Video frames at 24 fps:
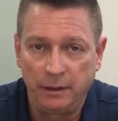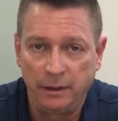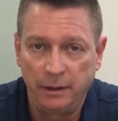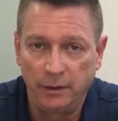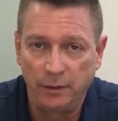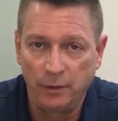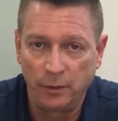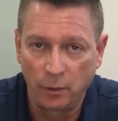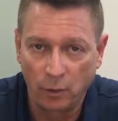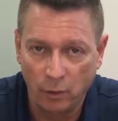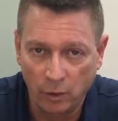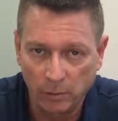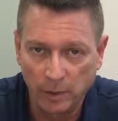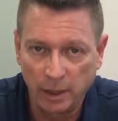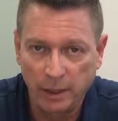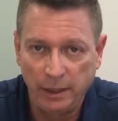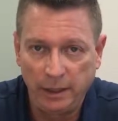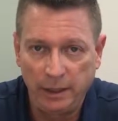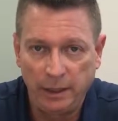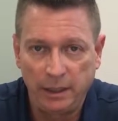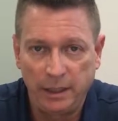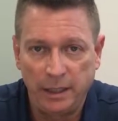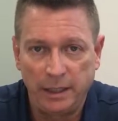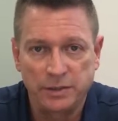
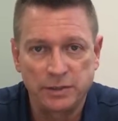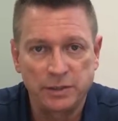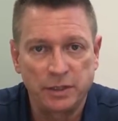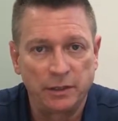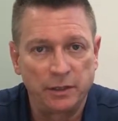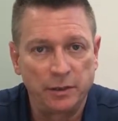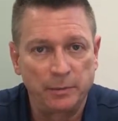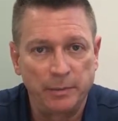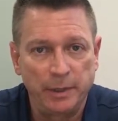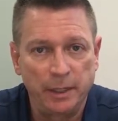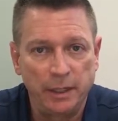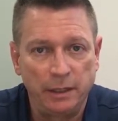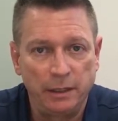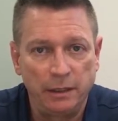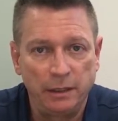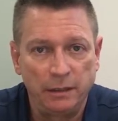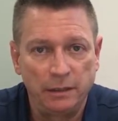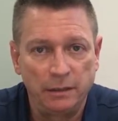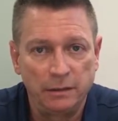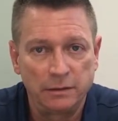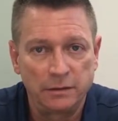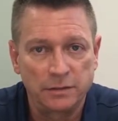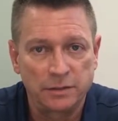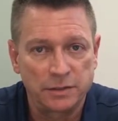Normally, it's going to
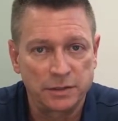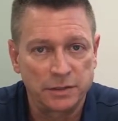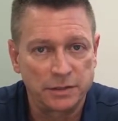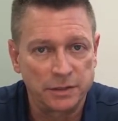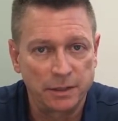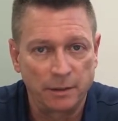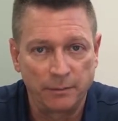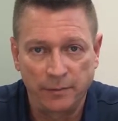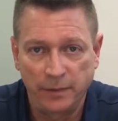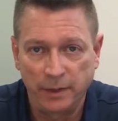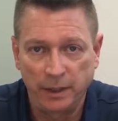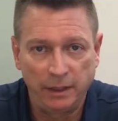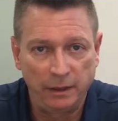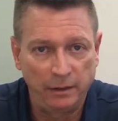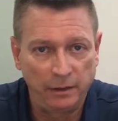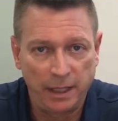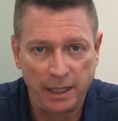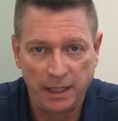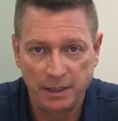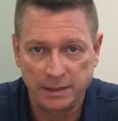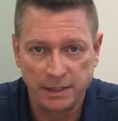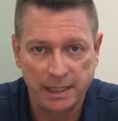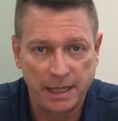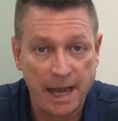be something that
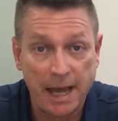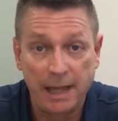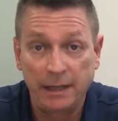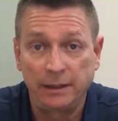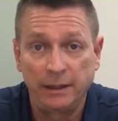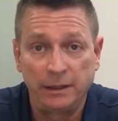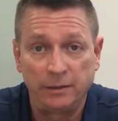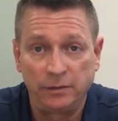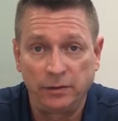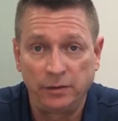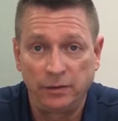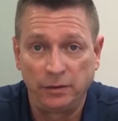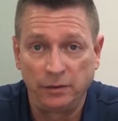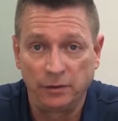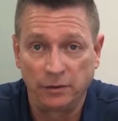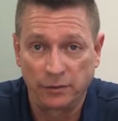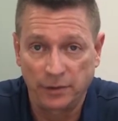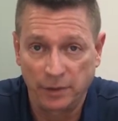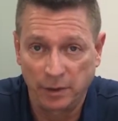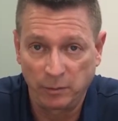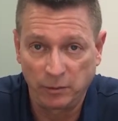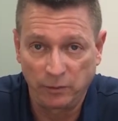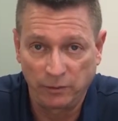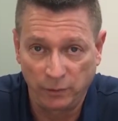has gotten into your
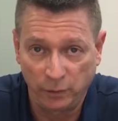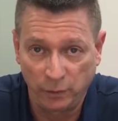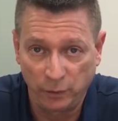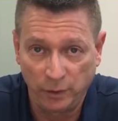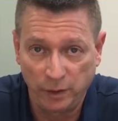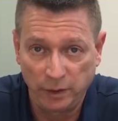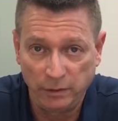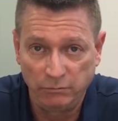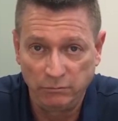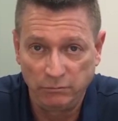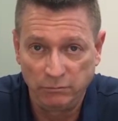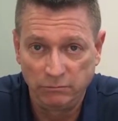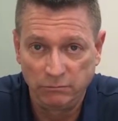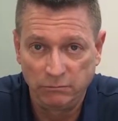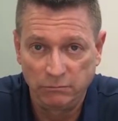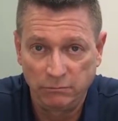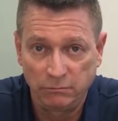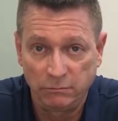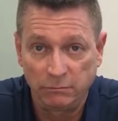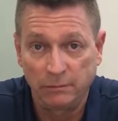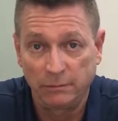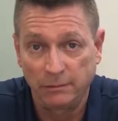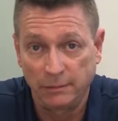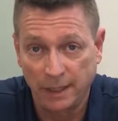thermal fluid,
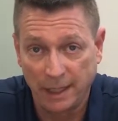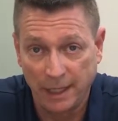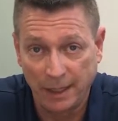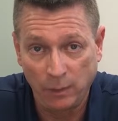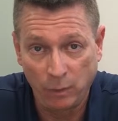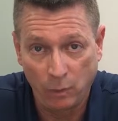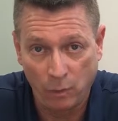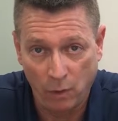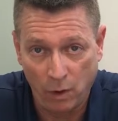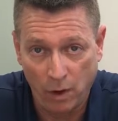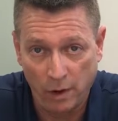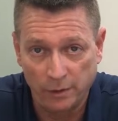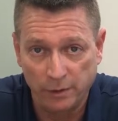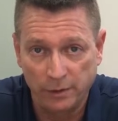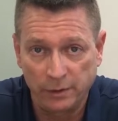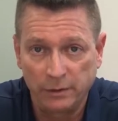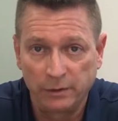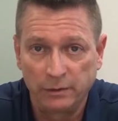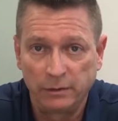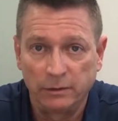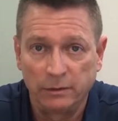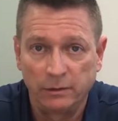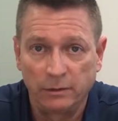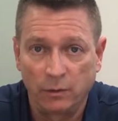like
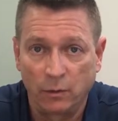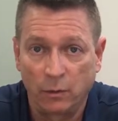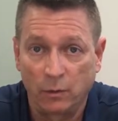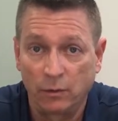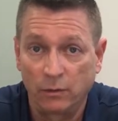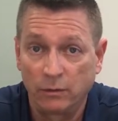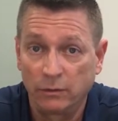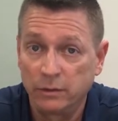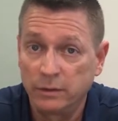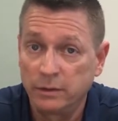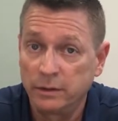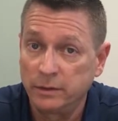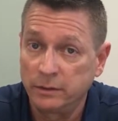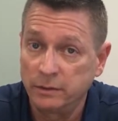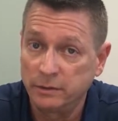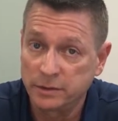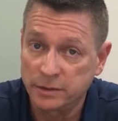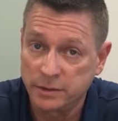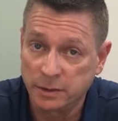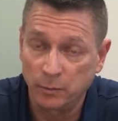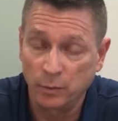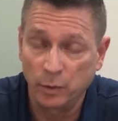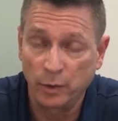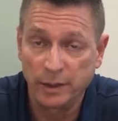water, or
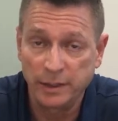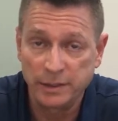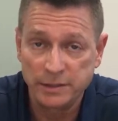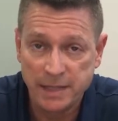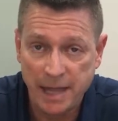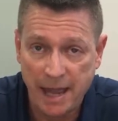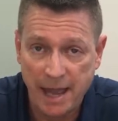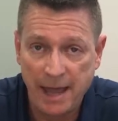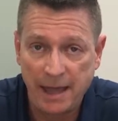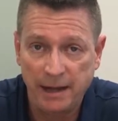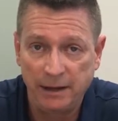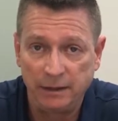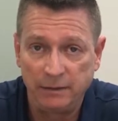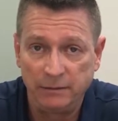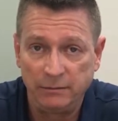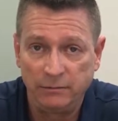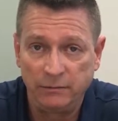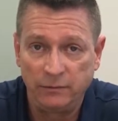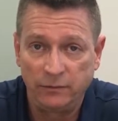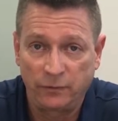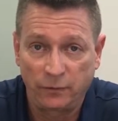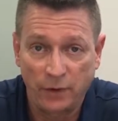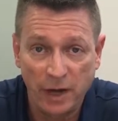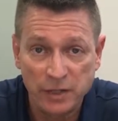someone has added
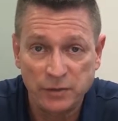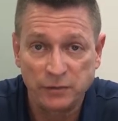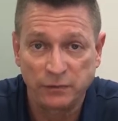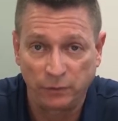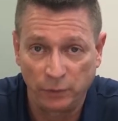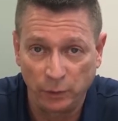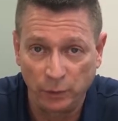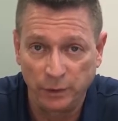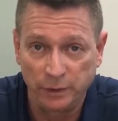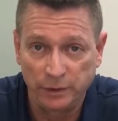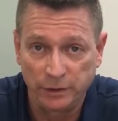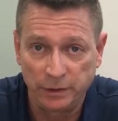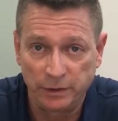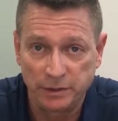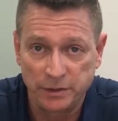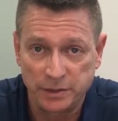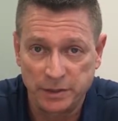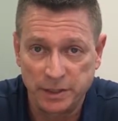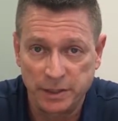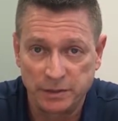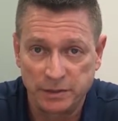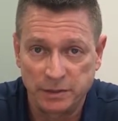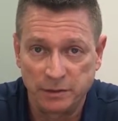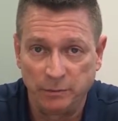fresh fluid to the
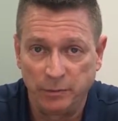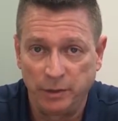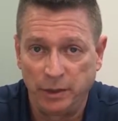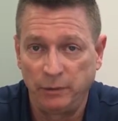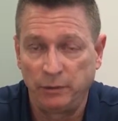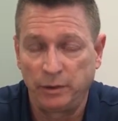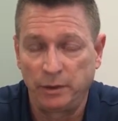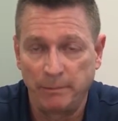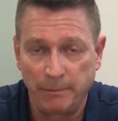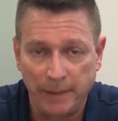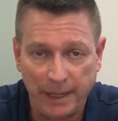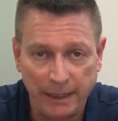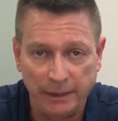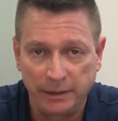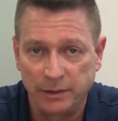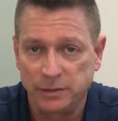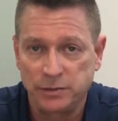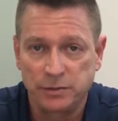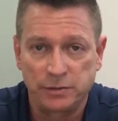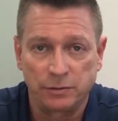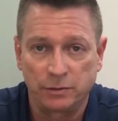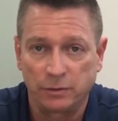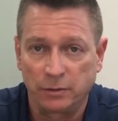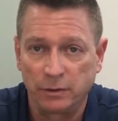system due to
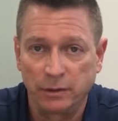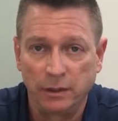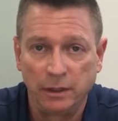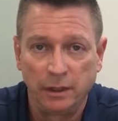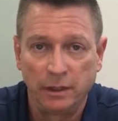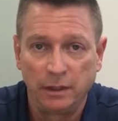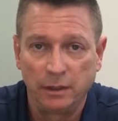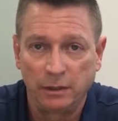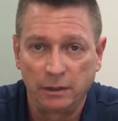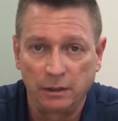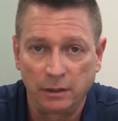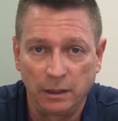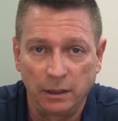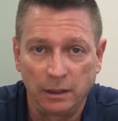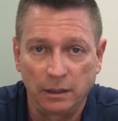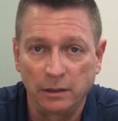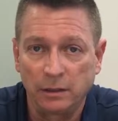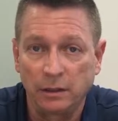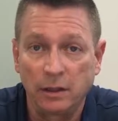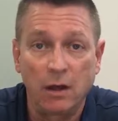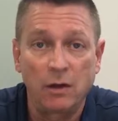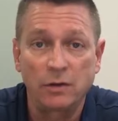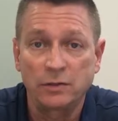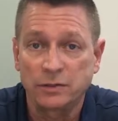maintenance or
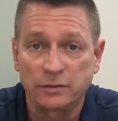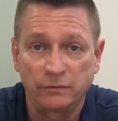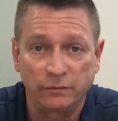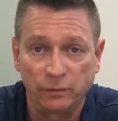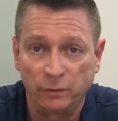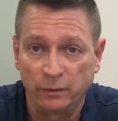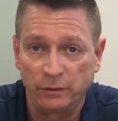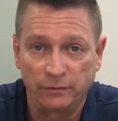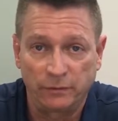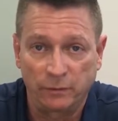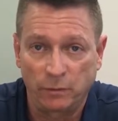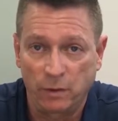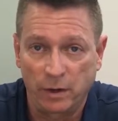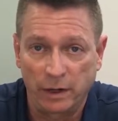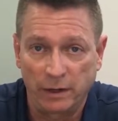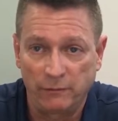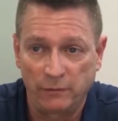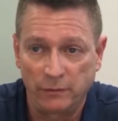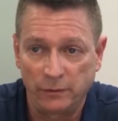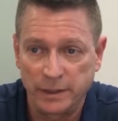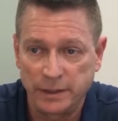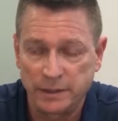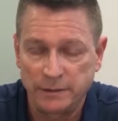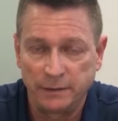loss of fluid for
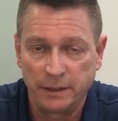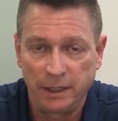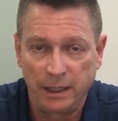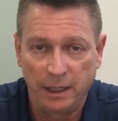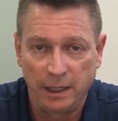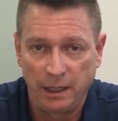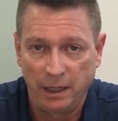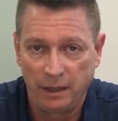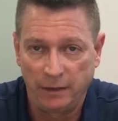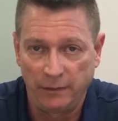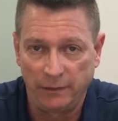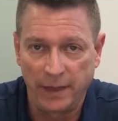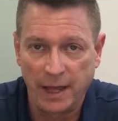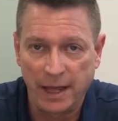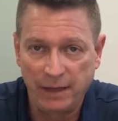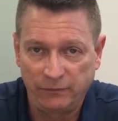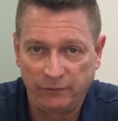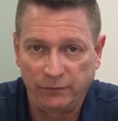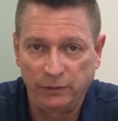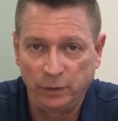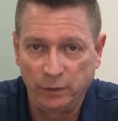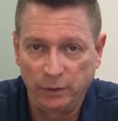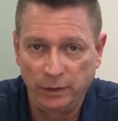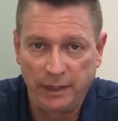whatever reason.
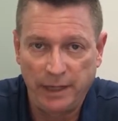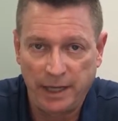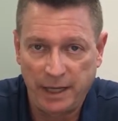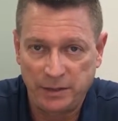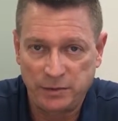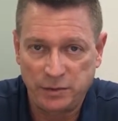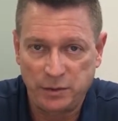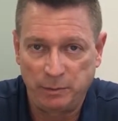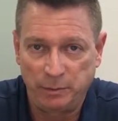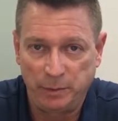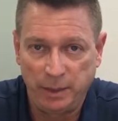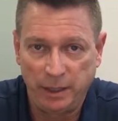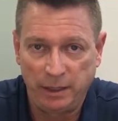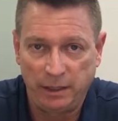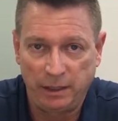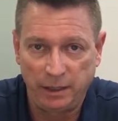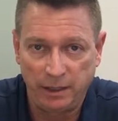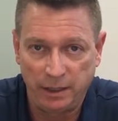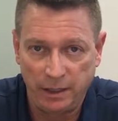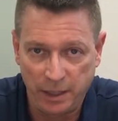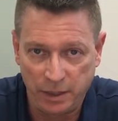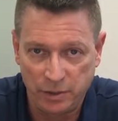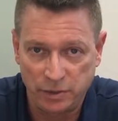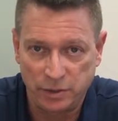That fluid has to be
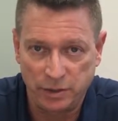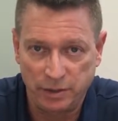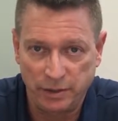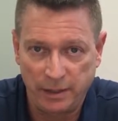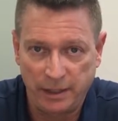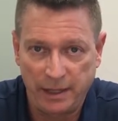conditioned.